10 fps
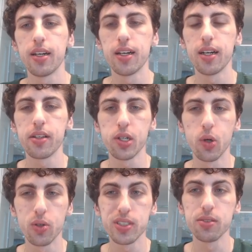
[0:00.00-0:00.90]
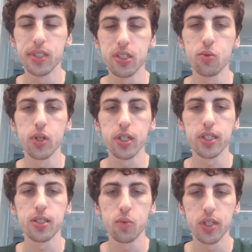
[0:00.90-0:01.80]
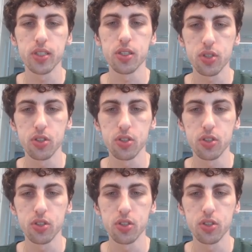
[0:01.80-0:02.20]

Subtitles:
The only real worry was those